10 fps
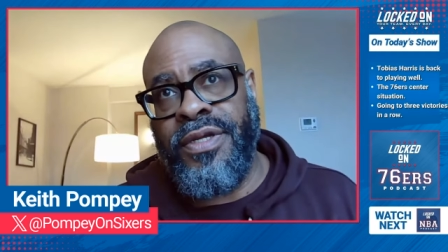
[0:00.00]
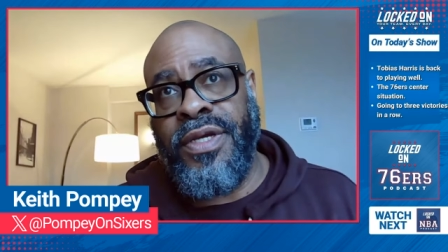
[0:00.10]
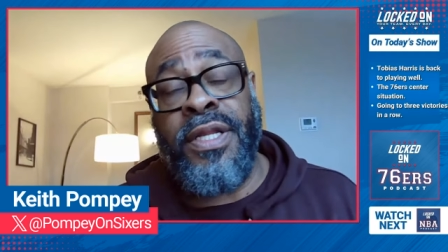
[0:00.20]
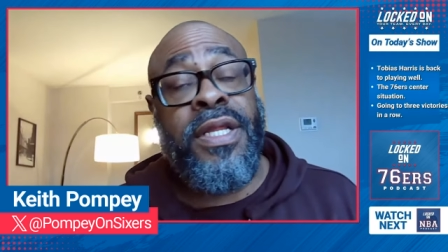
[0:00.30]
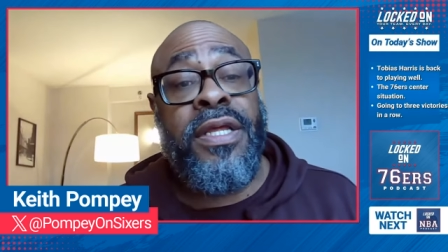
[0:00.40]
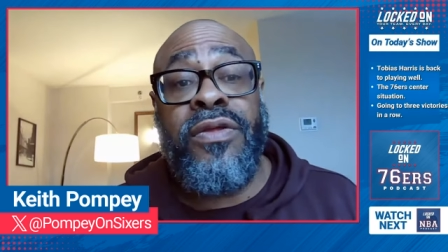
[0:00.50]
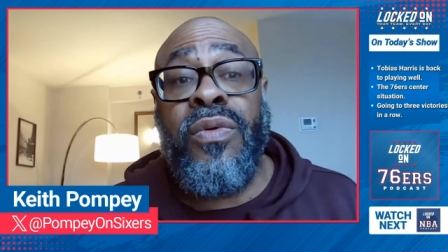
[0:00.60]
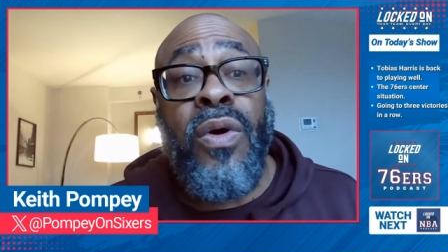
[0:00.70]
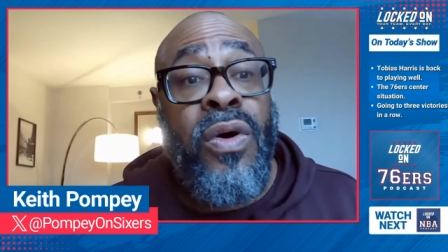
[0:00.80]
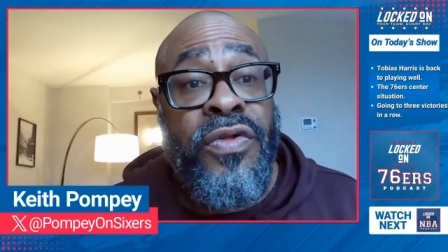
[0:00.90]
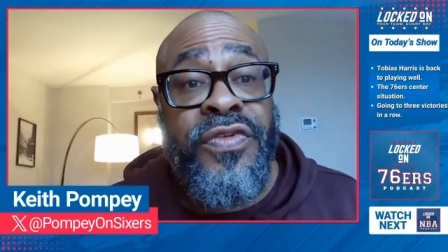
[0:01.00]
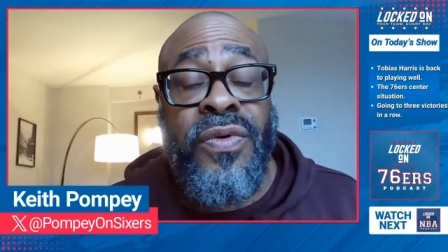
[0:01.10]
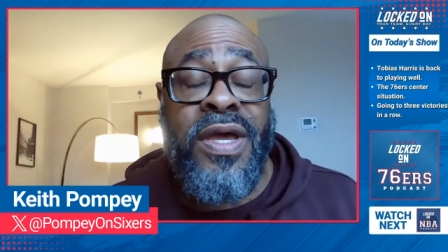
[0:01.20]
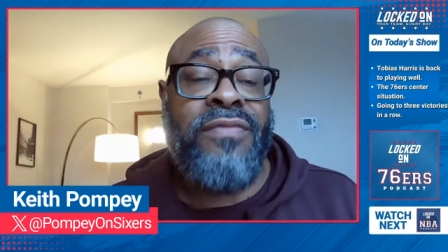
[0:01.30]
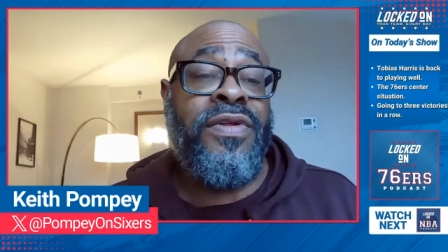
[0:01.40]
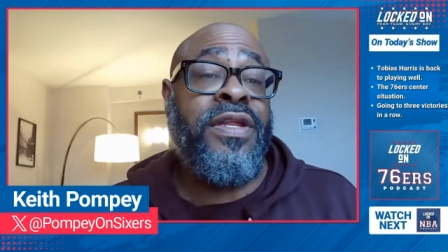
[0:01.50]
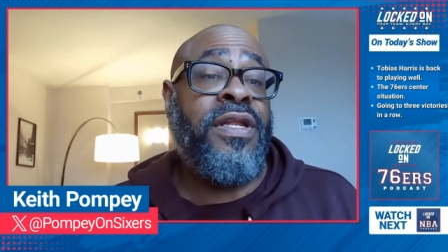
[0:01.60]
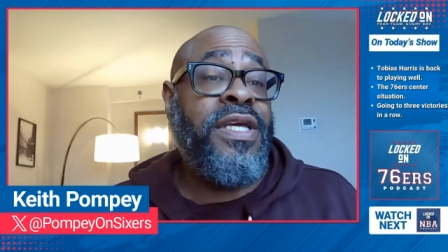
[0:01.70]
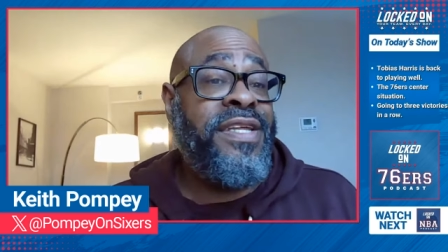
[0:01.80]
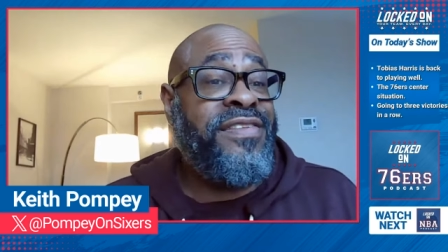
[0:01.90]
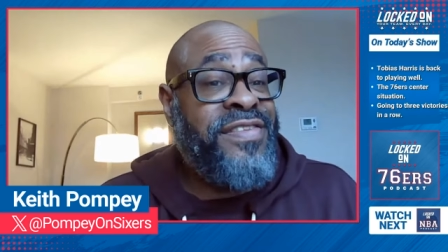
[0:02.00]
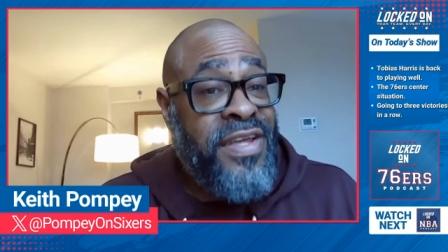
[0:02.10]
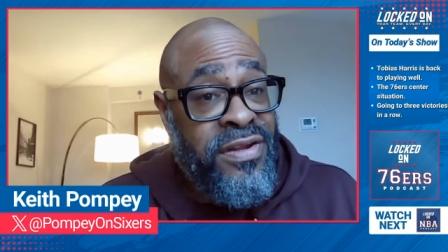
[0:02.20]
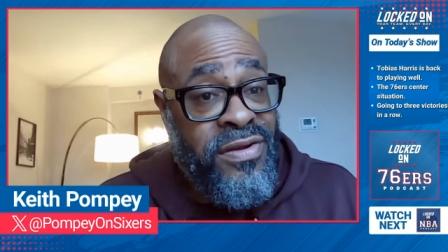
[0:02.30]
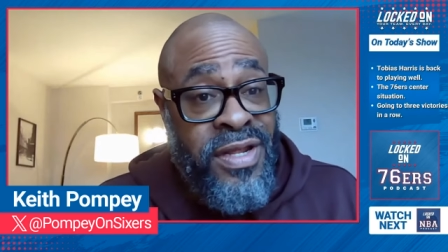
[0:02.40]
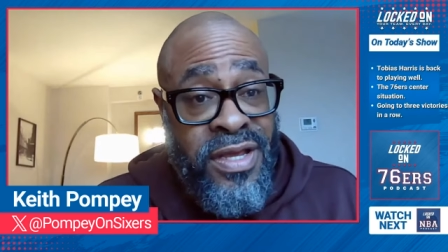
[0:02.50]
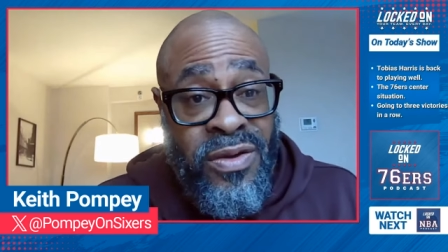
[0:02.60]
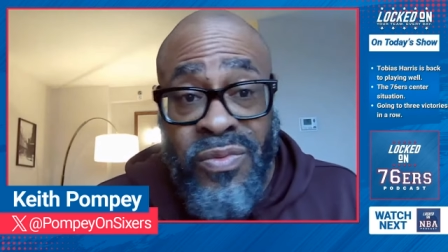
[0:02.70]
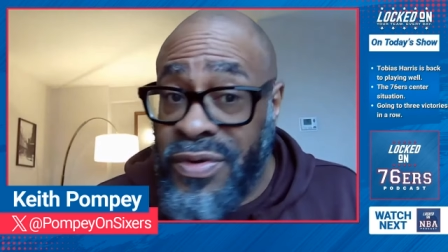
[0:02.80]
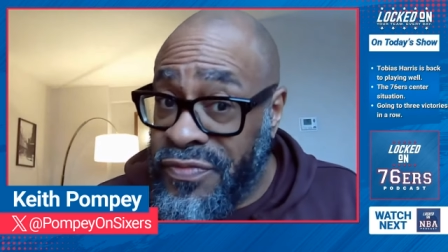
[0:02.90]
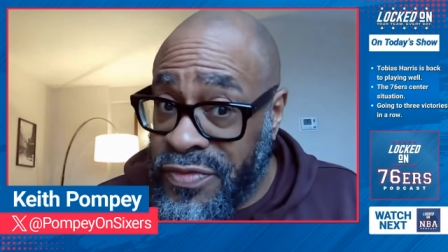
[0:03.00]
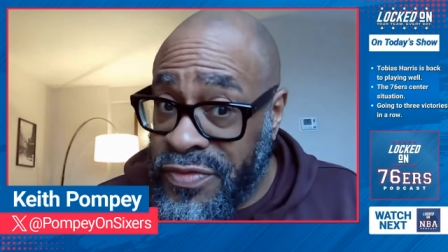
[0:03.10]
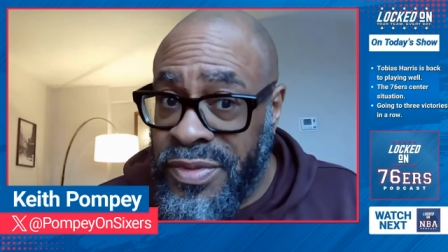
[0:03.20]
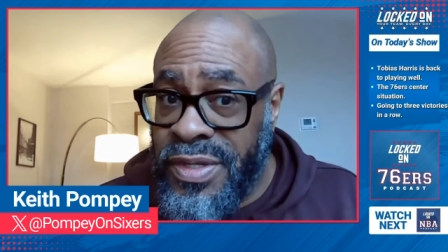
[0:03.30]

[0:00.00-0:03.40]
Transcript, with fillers: and then you also have an elite center now with him